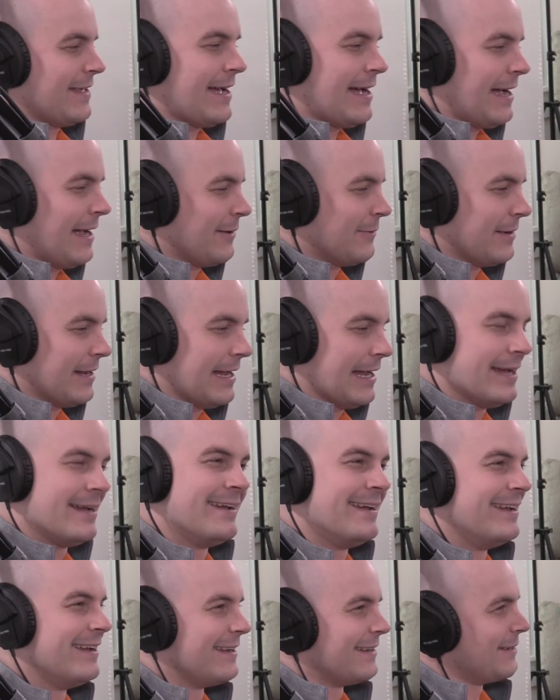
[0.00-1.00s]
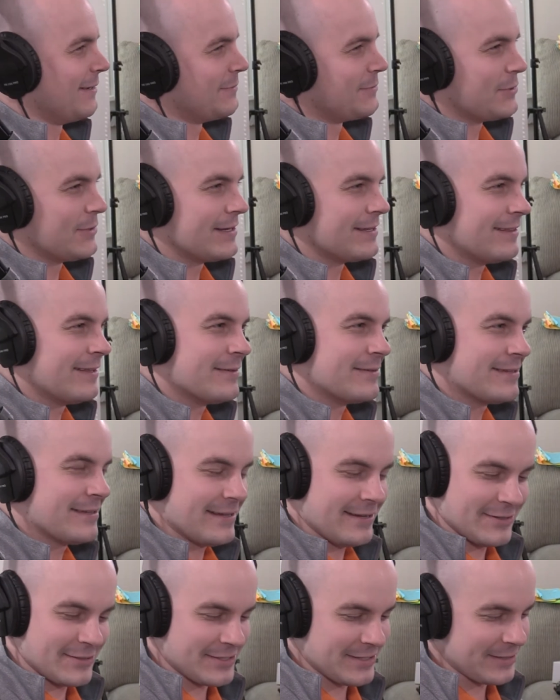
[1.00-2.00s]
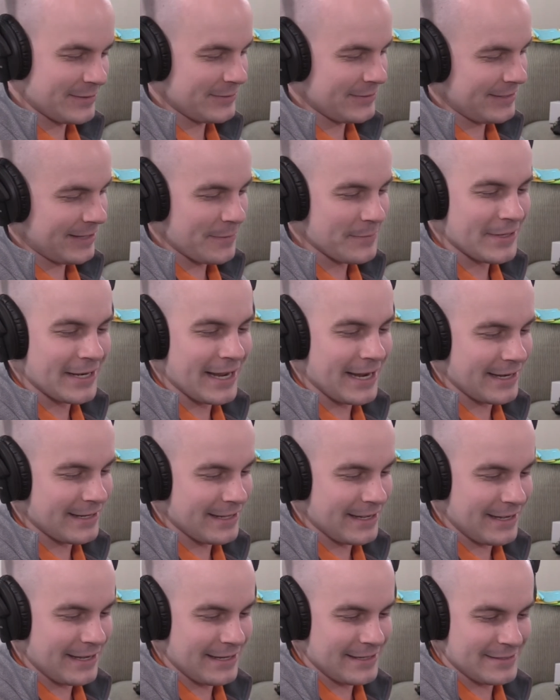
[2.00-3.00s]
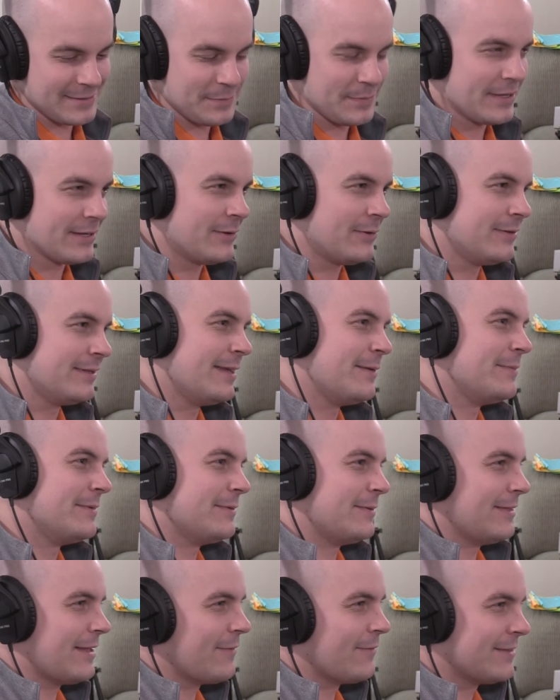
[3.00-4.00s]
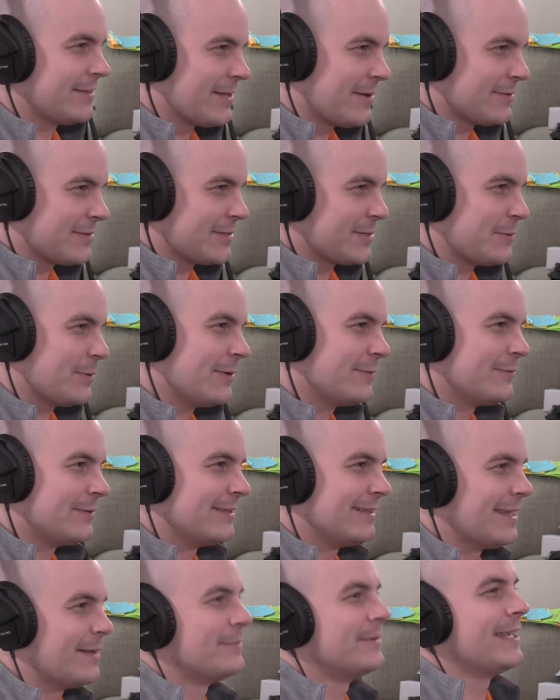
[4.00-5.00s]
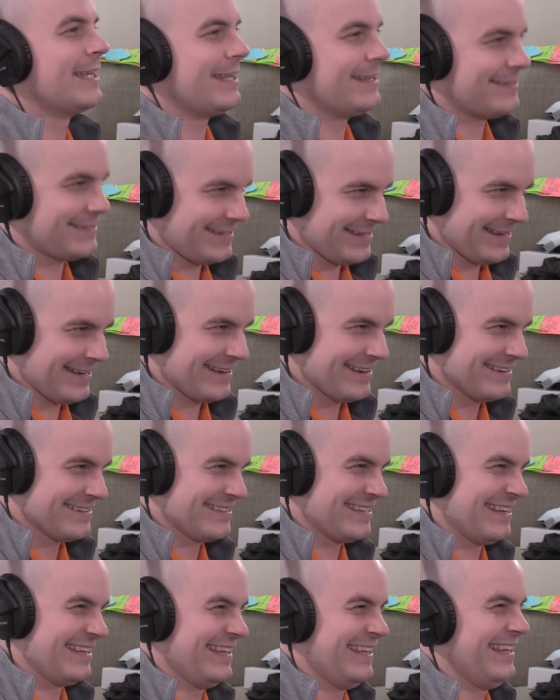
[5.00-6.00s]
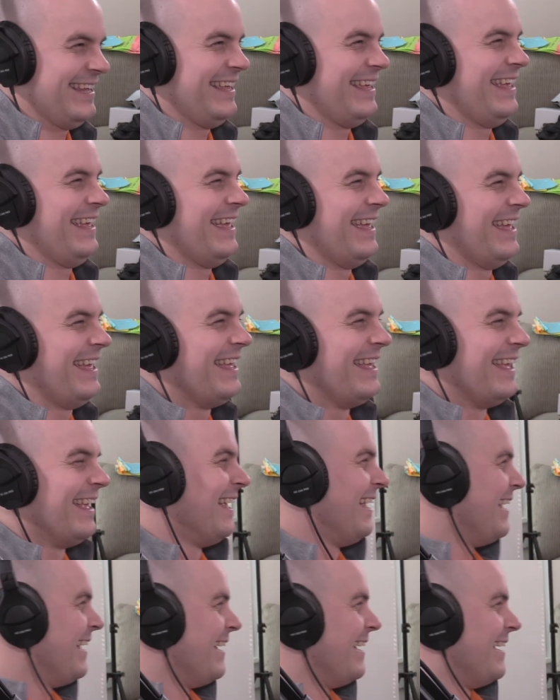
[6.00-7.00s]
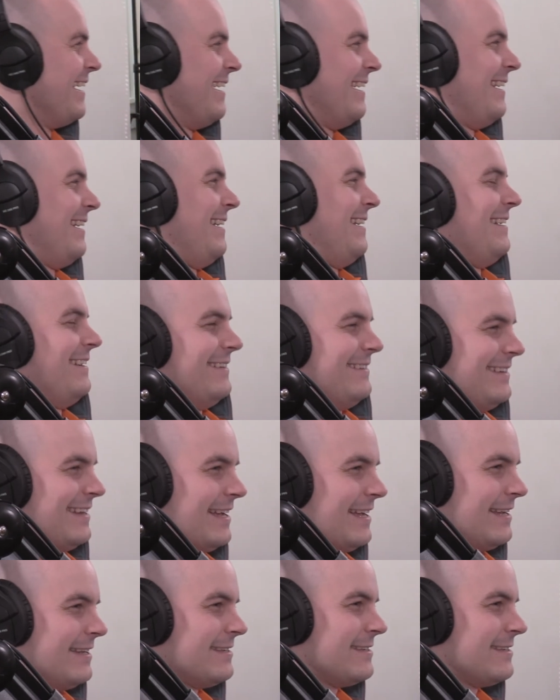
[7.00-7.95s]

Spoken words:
the highway. Come drink. Here's the lemonade, guys. Big old 11,000 square foot lemonade stand. Oh, nice.